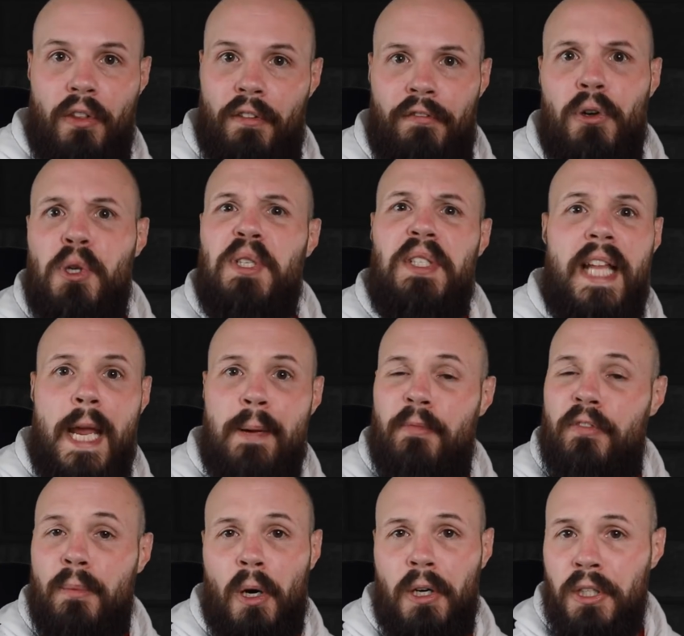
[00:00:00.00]
the first name
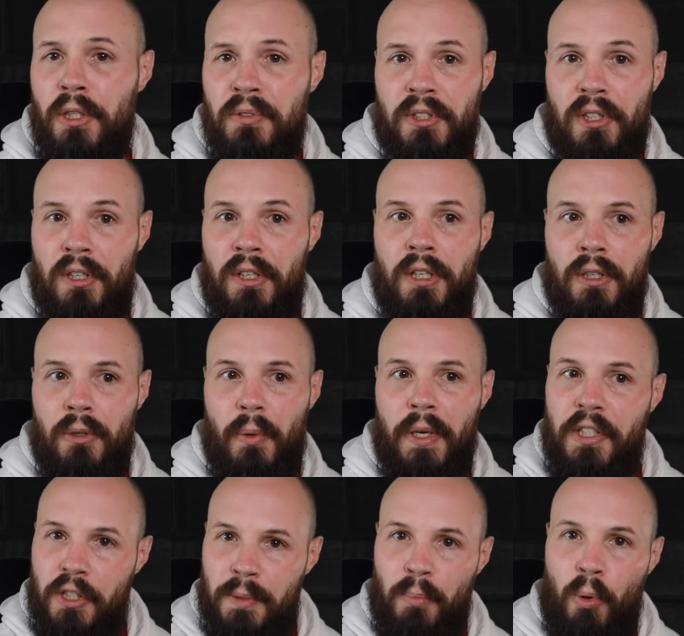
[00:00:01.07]
from our user, we can just